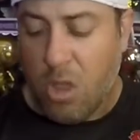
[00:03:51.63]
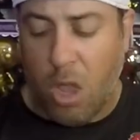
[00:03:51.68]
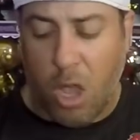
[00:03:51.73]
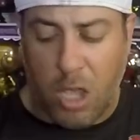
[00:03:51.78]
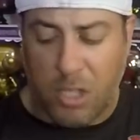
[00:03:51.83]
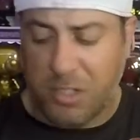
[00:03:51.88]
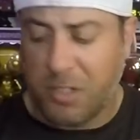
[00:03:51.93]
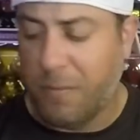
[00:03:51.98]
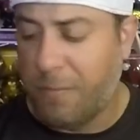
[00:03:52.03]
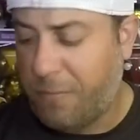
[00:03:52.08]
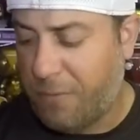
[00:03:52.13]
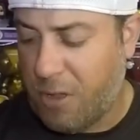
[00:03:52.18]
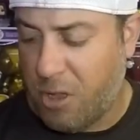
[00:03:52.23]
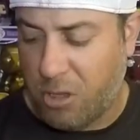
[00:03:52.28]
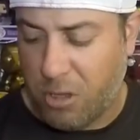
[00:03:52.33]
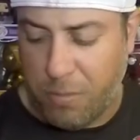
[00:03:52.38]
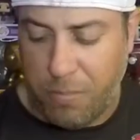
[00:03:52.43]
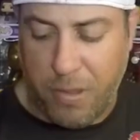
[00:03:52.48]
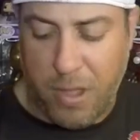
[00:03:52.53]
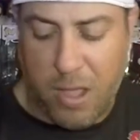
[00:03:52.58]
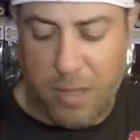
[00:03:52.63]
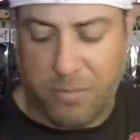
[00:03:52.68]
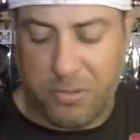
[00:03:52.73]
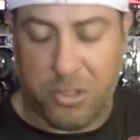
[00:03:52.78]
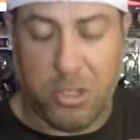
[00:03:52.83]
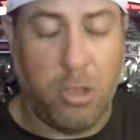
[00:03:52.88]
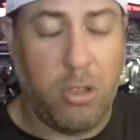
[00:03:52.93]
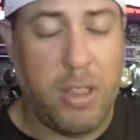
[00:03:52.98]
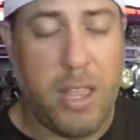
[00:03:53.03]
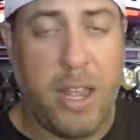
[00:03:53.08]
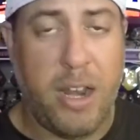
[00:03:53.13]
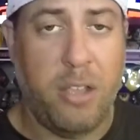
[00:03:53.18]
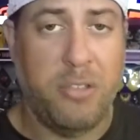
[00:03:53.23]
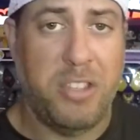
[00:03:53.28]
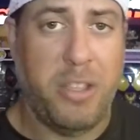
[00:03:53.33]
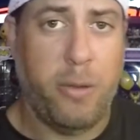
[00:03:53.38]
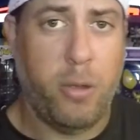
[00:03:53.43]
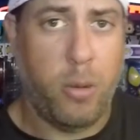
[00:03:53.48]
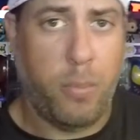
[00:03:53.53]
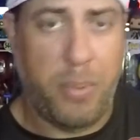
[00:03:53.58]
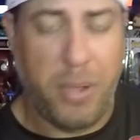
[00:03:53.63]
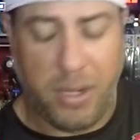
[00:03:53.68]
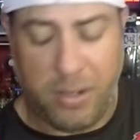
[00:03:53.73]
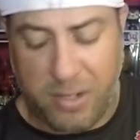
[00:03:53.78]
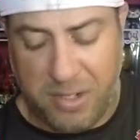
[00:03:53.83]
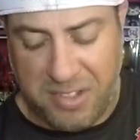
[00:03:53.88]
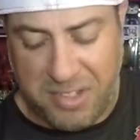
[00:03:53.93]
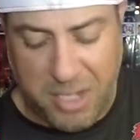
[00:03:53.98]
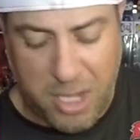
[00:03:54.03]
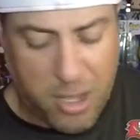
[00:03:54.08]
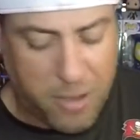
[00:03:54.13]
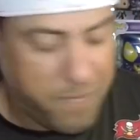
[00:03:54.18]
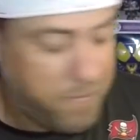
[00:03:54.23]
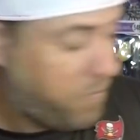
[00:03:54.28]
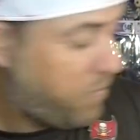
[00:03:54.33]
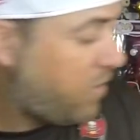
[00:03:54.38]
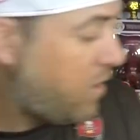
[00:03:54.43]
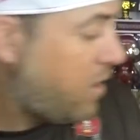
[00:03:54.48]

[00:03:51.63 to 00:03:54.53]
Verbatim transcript: Awesome Funko Pop. So glad I was able to pick this up.